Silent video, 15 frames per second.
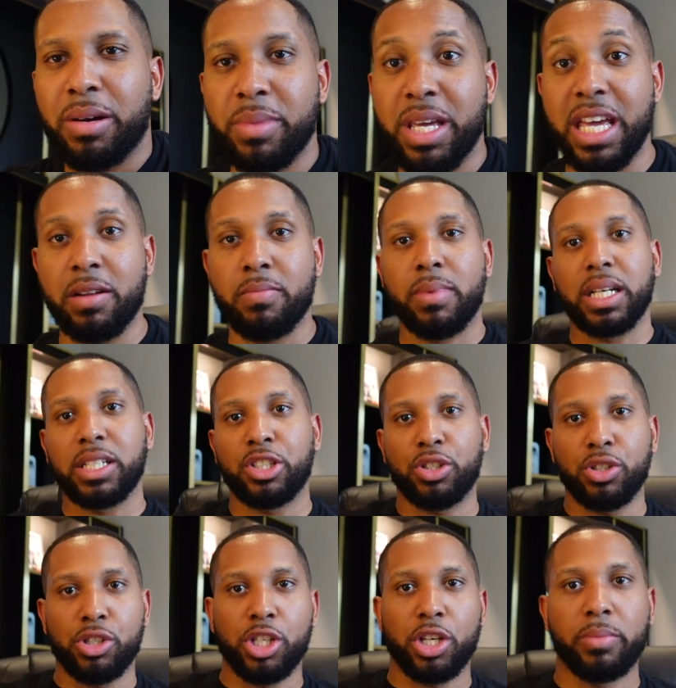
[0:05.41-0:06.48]
I'm in my
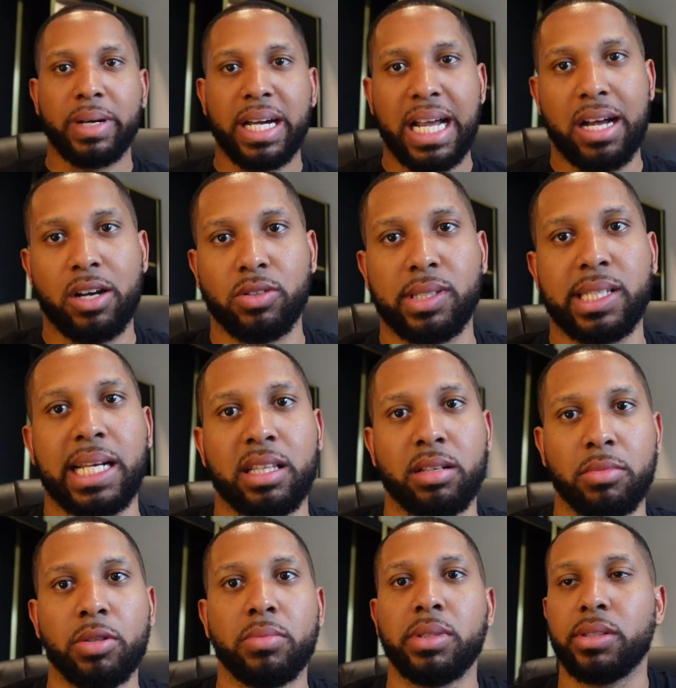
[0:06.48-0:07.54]
studio, my house at the
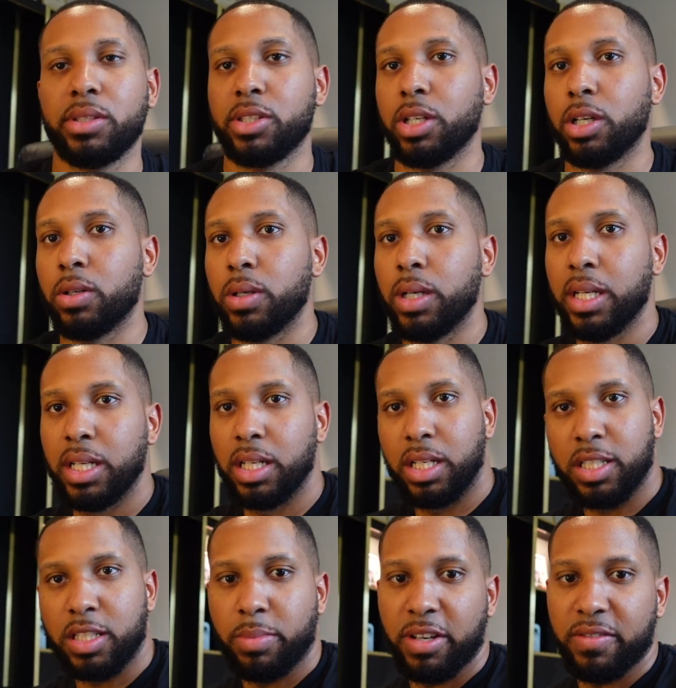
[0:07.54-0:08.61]
moment, so
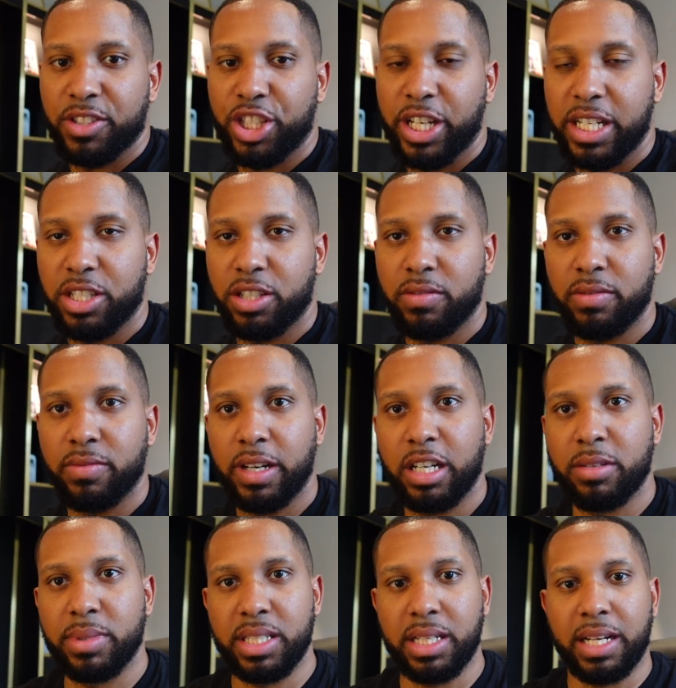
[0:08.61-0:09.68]
it's a bit of a change of
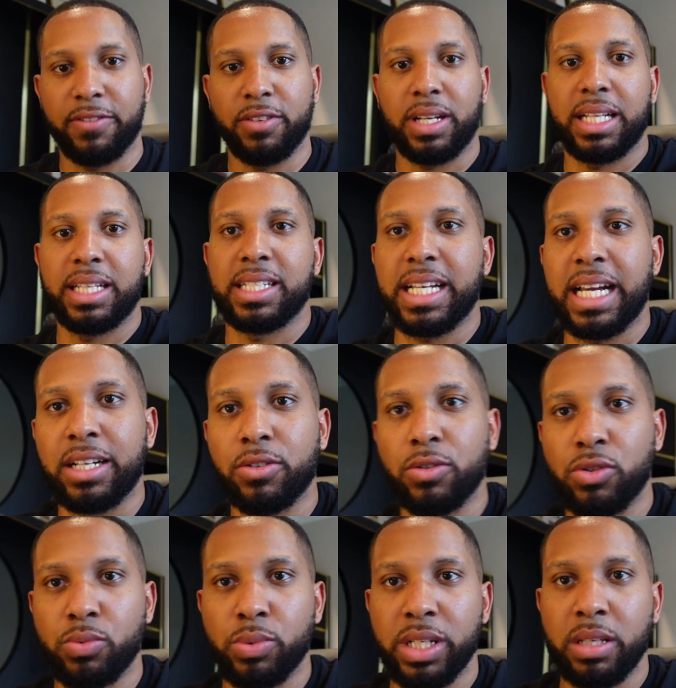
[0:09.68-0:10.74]
environment. I feel like this
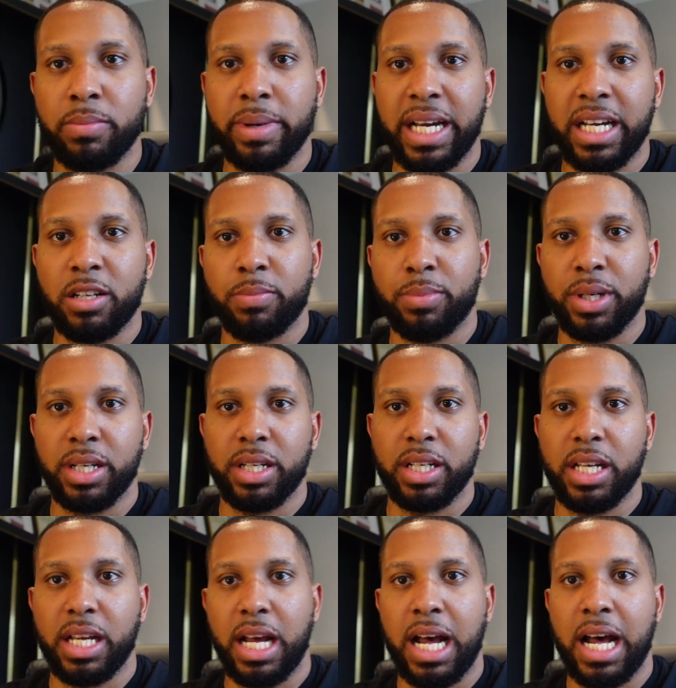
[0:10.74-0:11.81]
angle's really bad,
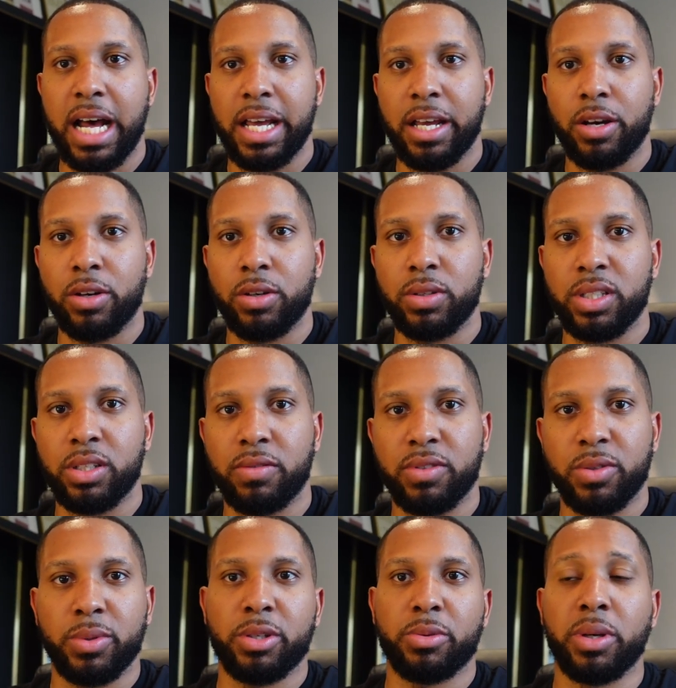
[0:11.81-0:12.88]
but hi ho, it's off
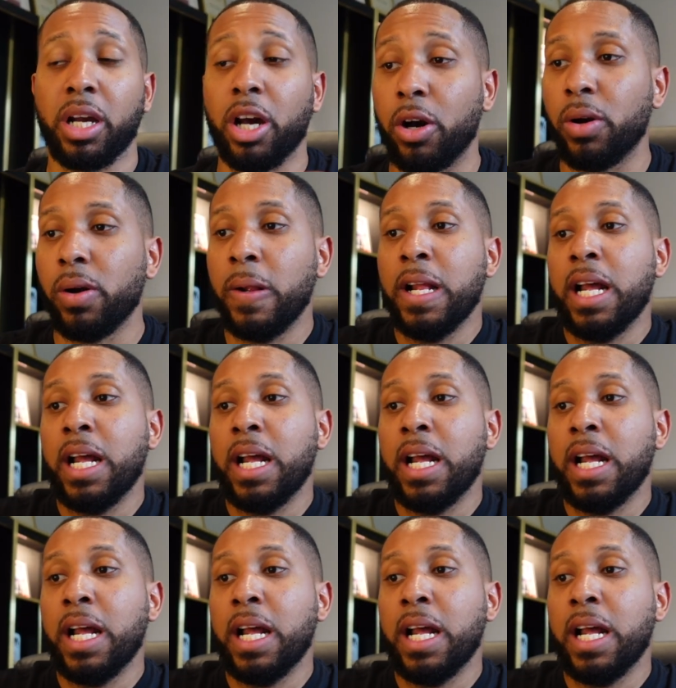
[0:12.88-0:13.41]
to work we go.